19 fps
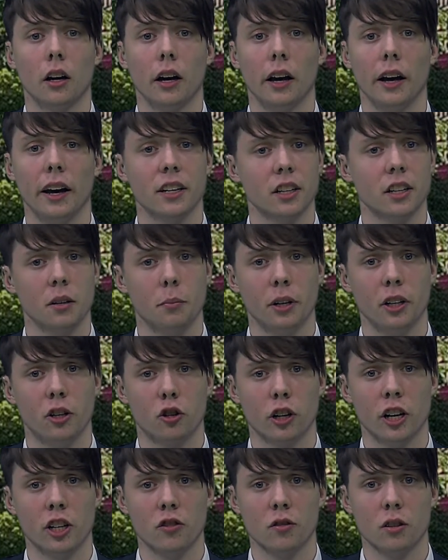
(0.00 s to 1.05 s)
SNP
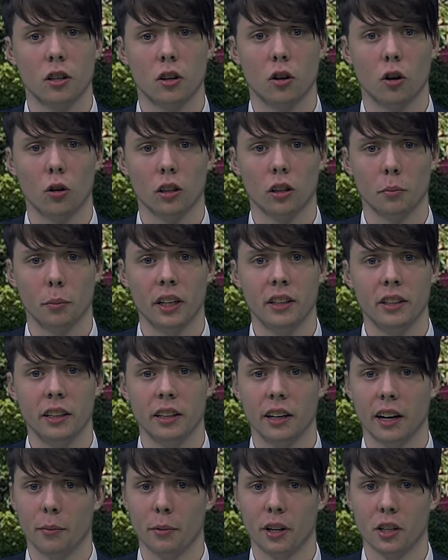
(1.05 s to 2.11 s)
Treasurer Colin Beattie,
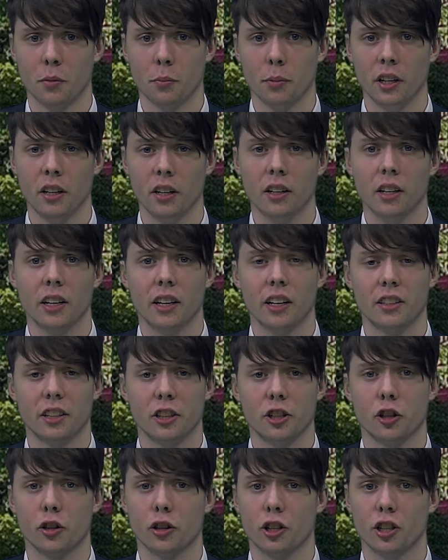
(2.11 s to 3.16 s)
MSP, has
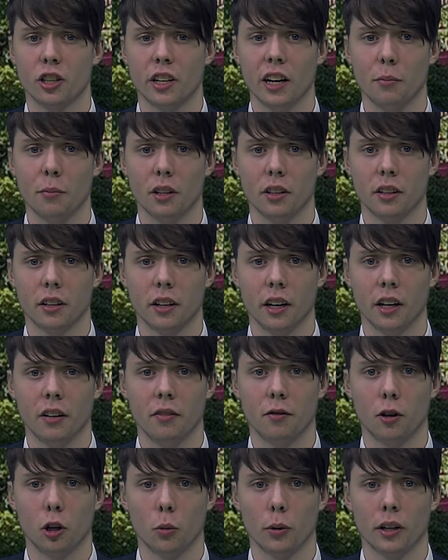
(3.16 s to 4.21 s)
issued a statement today
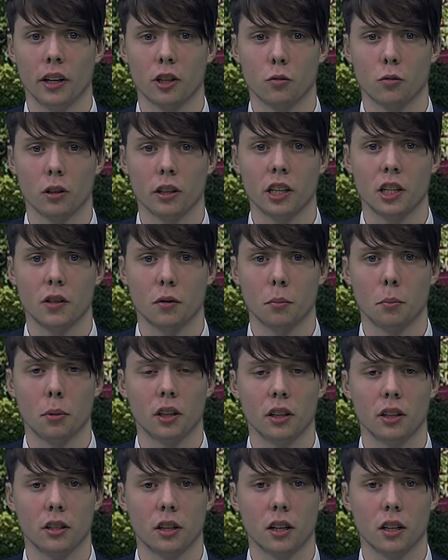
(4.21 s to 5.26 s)
following his release from
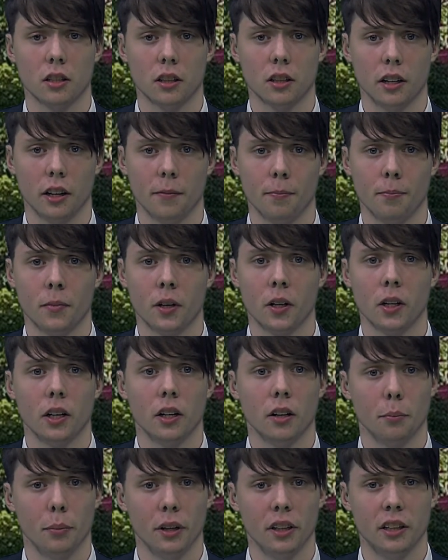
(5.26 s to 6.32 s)
police custody.
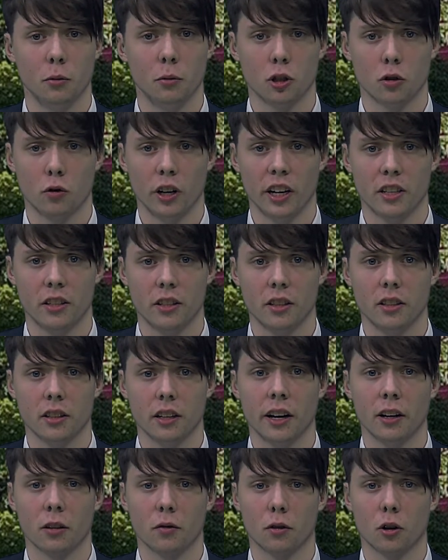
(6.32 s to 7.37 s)
Beattie was arrested and
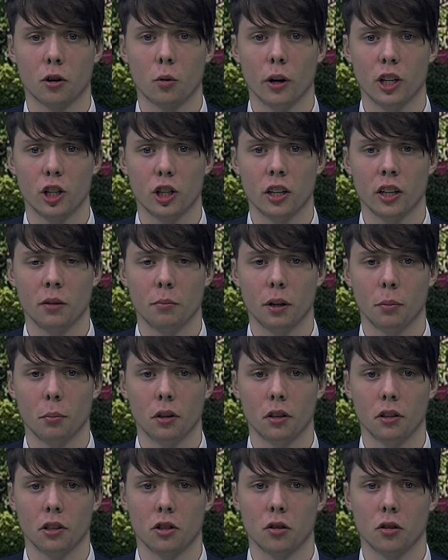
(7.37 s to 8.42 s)
held for questioning by
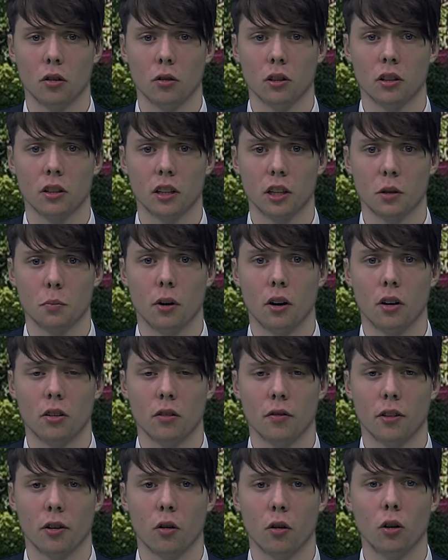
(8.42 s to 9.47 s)
Police Scotland as part of
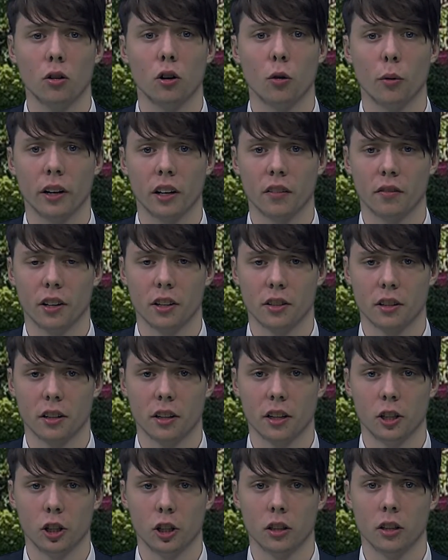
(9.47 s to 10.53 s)
their ongoing
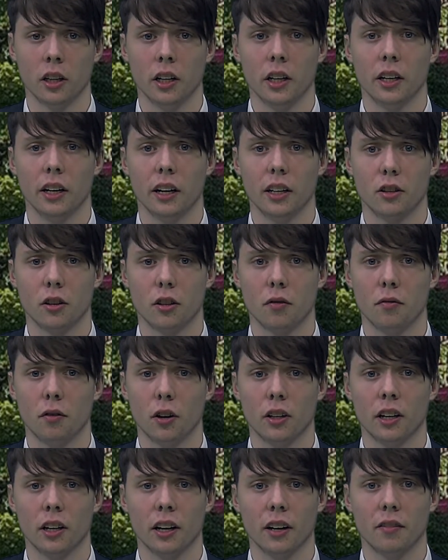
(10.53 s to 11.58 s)
investigation into the
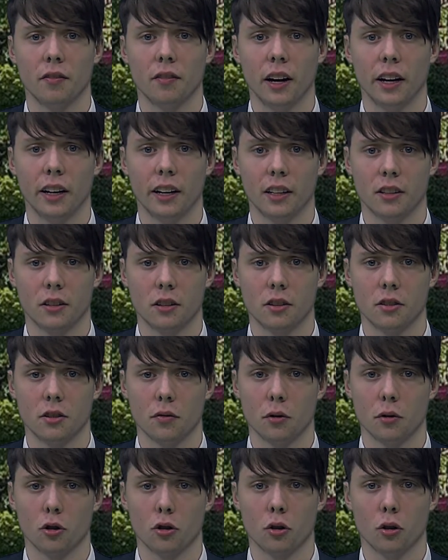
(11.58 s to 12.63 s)
funding and finances of
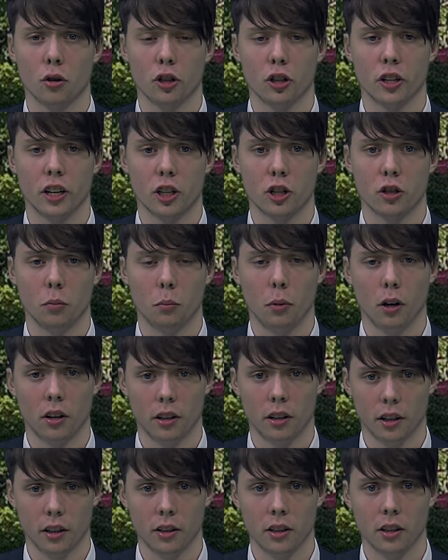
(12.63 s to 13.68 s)
the Scottish National
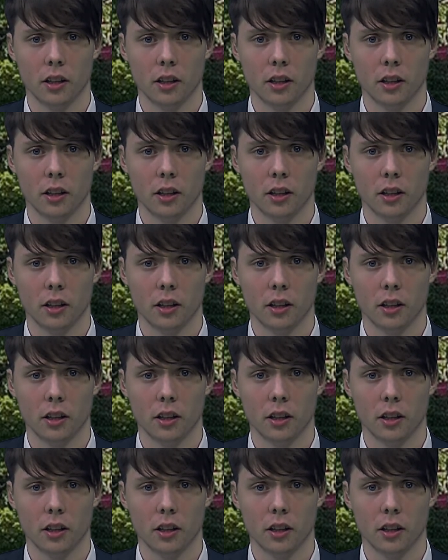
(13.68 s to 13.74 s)
Party.